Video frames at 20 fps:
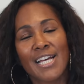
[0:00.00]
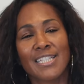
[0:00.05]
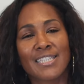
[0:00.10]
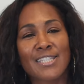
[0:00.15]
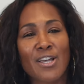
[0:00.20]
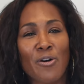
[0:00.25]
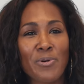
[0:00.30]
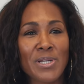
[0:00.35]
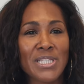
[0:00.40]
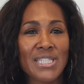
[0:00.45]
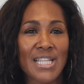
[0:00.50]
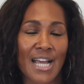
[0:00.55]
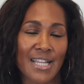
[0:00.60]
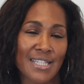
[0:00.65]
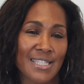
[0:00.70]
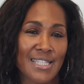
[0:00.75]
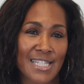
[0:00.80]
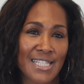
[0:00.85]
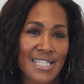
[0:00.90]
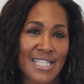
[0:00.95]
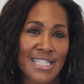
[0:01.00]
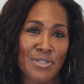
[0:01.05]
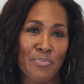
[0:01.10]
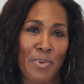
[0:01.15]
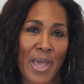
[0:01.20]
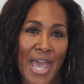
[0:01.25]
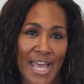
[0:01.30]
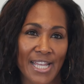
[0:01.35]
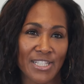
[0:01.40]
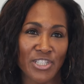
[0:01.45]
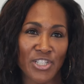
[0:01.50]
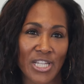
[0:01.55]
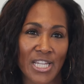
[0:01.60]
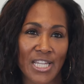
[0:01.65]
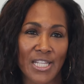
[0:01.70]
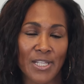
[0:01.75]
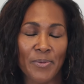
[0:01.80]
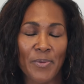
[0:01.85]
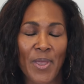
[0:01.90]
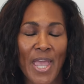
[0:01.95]
So I did this
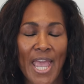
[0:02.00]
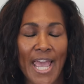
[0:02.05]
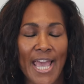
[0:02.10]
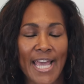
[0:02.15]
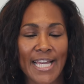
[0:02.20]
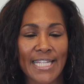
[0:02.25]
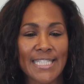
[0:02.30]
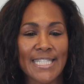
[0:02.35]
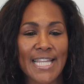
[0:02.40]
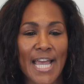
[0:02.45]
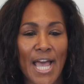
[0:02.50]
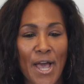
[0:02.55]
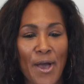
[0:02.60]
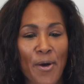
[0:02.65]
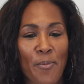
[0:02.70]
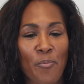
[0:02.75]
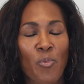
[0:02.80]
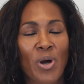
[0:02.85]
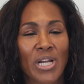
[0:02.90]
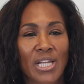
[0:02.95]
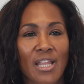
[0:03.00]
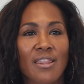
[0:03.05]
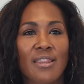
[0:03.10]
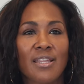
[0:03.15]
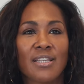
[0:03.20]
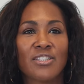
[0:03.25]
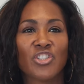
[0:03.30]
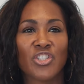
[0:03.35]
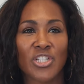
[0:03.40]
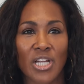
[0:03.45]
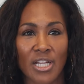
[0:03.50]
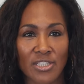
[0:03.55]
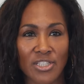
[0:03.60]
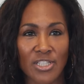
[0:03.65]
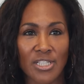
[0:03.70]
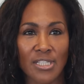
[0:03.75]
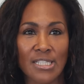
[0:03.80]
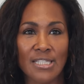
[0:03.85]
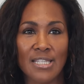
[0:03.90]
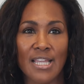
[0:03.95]
pageant, and one of the
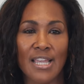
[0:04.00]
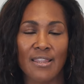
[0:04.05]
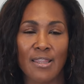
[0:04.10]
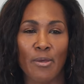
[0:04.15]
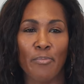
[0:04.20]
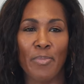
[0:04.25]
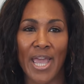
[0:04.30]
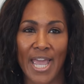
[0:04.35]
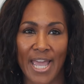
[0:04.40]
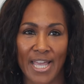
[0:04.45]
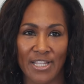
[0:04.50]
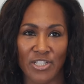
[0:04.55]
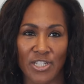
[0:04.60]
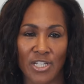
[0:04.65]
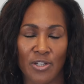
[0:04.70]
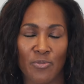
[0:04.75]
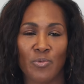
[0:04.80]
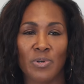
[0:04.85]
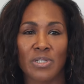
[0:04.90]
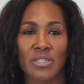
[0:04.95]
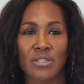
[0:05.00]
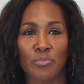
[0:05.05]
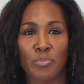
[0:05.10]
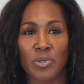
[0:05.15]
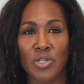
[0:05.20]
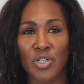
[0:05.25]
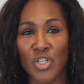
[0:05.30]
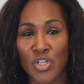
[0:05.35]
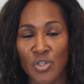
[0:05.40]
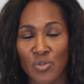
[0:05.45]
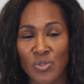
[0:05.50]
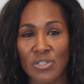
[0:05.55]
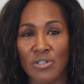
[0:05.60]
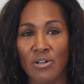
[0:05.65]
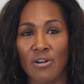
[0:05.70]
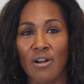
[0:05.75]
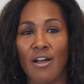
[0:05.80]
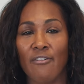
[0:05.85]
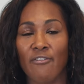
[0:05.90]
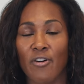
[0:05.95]
judges in the pageant was a
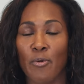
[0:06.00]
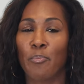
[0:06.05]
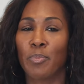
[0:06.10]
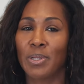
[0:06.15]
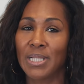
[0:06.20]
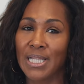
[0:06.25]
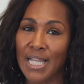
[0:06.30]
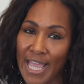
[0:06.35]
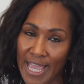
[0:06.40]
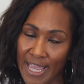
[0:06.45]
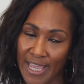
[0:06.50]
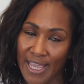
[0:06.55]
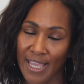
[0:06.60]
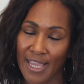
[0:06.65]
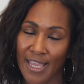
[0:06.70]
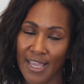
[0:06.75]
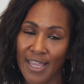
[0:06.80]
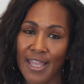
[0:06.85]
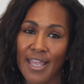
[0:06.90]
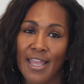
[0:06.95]
producer of a play